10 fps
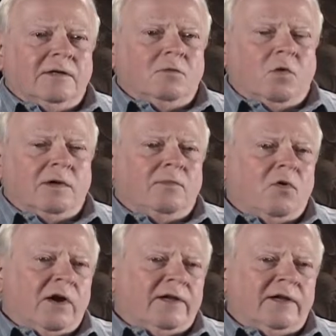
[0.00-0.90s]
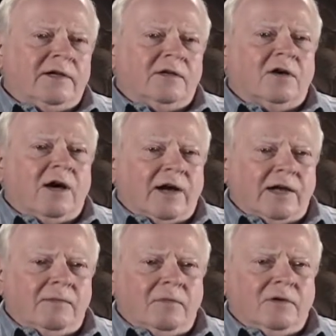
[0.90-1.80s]
one point in
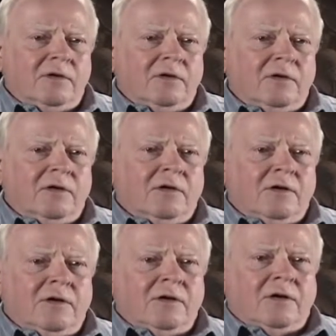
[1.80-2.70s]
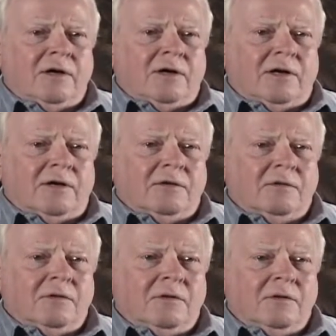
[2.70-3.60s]
time, uh,
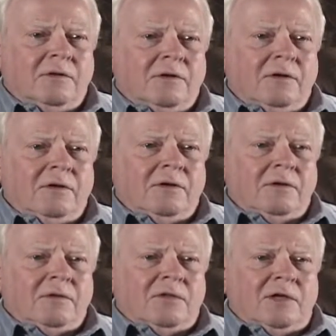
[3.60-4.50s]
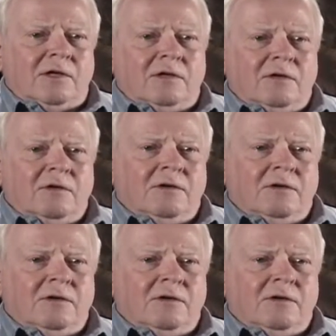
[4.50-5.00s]
the